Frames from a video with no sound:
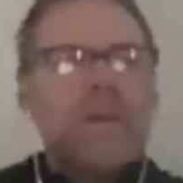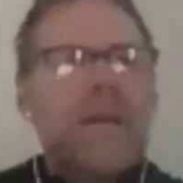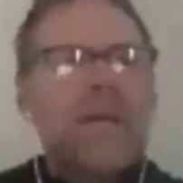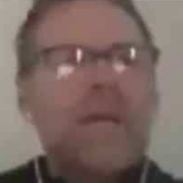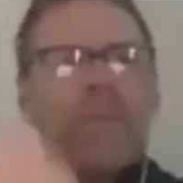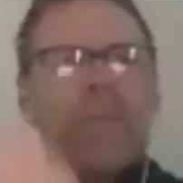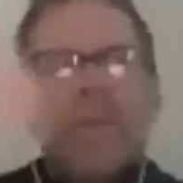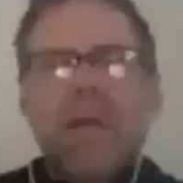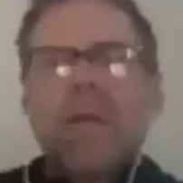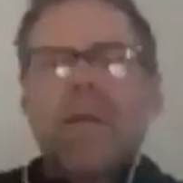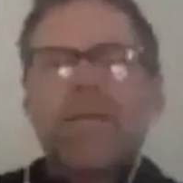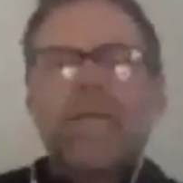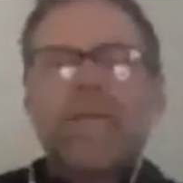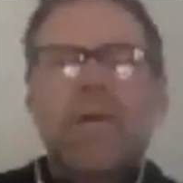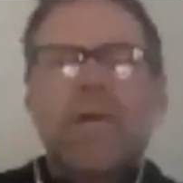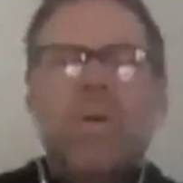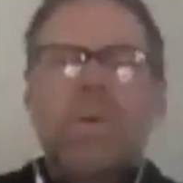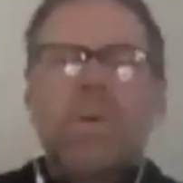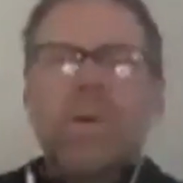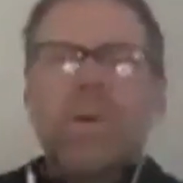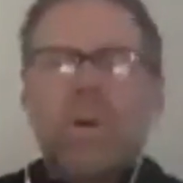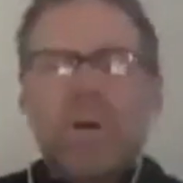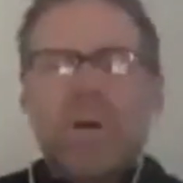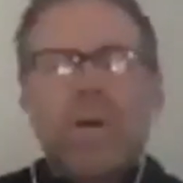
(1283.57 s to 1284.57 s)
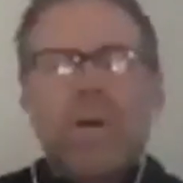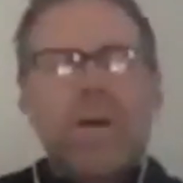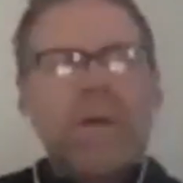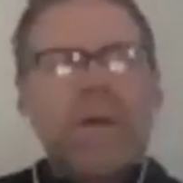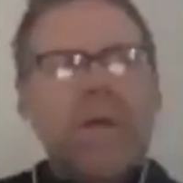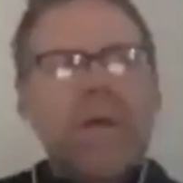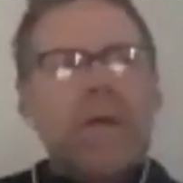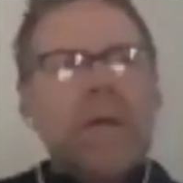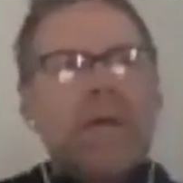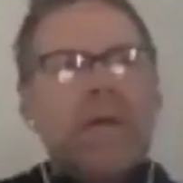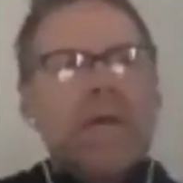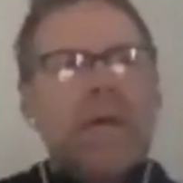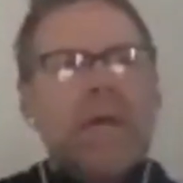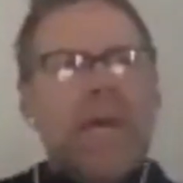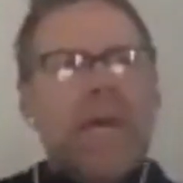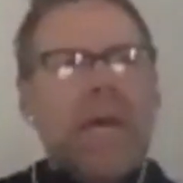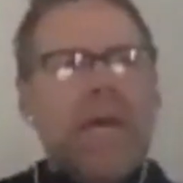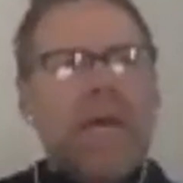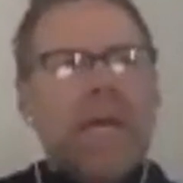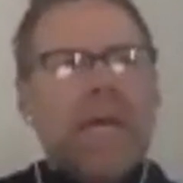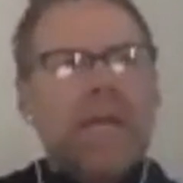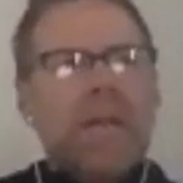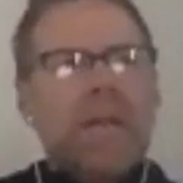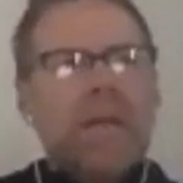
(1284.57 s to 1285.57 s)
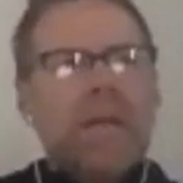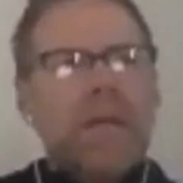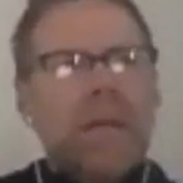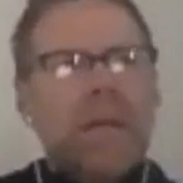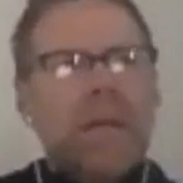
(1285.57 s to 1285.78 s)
I can make a phone call. And